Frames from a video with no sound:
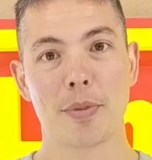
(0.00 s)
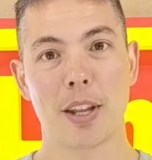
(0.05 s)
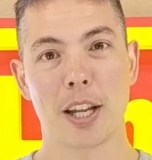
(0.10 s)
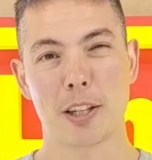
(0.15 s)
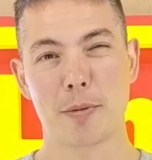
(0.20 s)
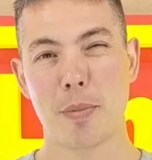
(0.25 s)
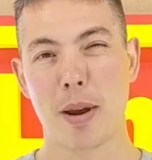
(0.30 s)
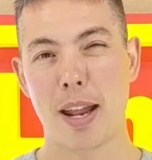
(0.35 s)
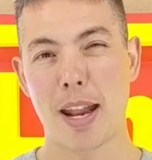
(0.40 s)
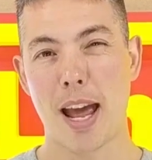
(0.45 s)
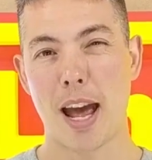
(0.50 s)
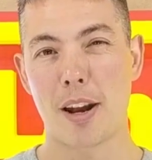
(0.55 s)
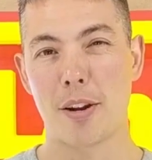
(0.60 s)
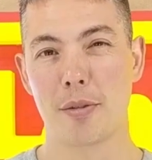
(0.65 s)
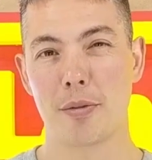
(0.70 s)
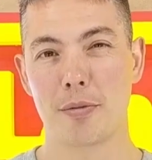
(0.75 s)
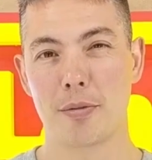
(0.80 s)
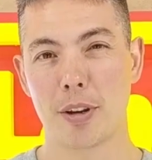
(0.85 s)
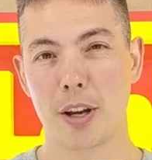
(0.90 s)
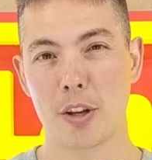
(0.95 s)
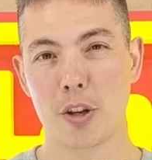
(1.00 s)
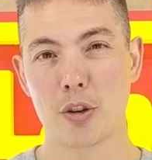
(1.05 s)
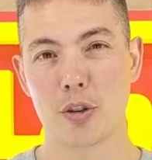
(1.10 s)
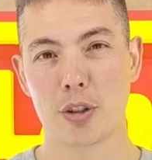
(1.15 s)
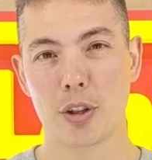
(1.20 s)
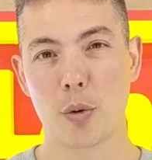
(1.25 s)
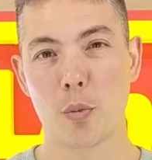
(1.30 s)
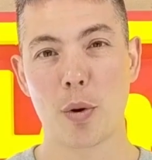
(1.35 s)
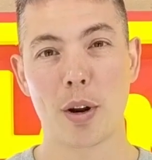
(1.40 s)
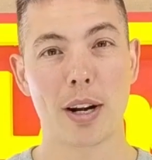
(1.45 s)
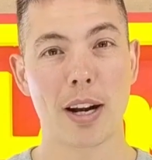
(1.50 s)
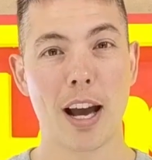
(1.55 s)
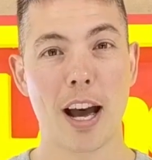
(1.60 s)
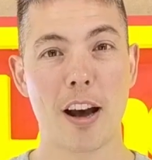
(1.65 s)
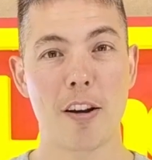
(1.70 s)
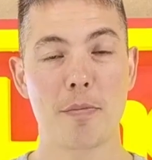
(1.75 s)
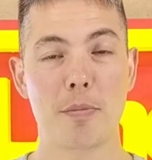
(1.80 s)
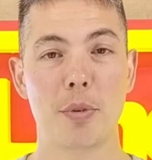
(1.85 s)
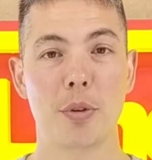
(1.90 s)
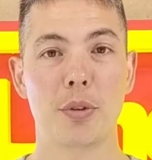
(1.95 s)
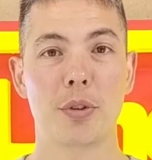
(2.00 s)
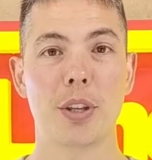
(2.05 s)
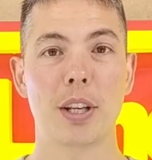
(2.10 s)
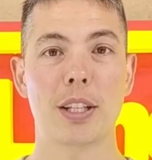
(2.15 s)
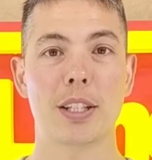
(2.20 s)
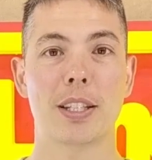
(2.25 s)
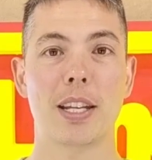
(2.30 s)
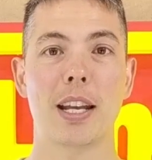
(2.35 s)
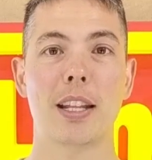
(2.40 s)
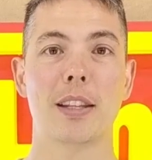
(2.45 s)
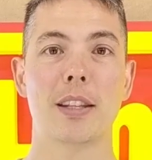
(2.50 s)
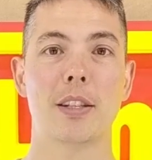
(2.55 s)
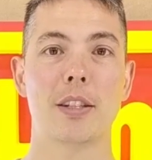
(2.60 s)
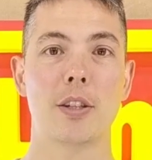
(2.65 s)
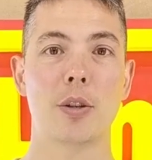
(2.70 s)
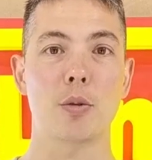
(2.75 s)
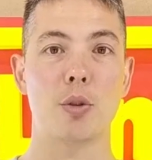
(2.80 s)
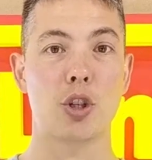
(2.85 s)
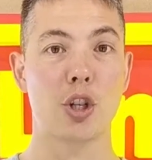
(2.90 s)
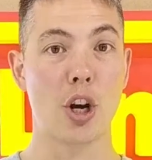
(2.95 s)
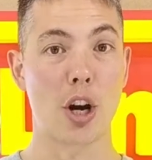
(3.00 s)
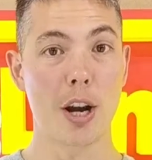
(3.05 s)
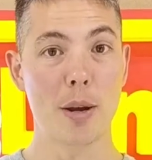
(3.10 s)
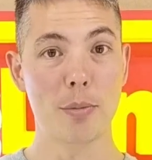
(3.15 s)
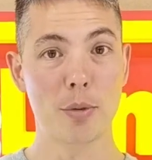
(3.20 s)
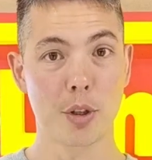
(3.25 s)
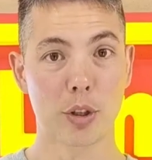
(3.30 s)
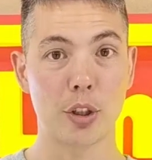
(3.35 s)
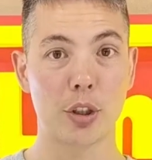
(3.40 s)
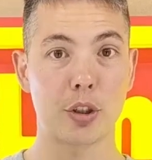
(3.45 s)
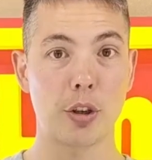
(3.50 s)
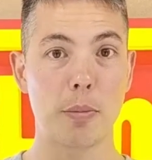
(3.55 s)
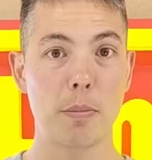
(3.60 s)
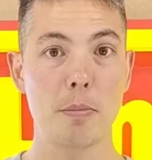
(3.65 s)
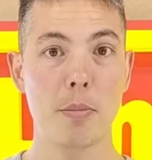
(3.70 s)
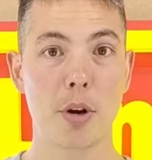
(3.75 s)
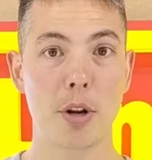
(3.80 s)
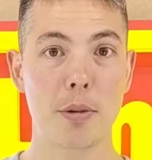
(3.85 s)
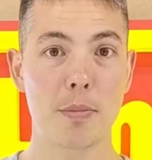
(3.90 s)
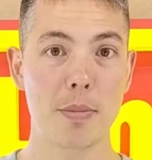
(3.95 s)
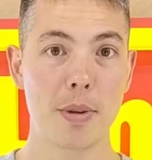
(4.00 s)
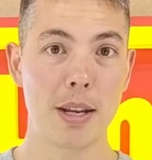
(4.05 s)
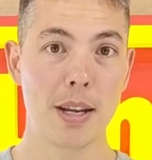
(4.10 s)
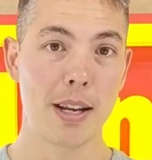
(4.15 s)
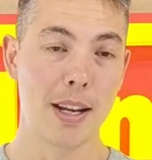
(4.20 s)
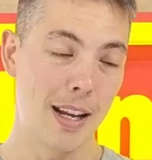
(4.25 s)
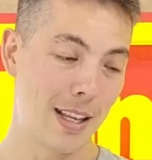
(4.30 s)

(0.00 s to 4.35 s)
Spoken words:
that's made out of usually 1.5mm thick stainless steel chimes on the top and bottom.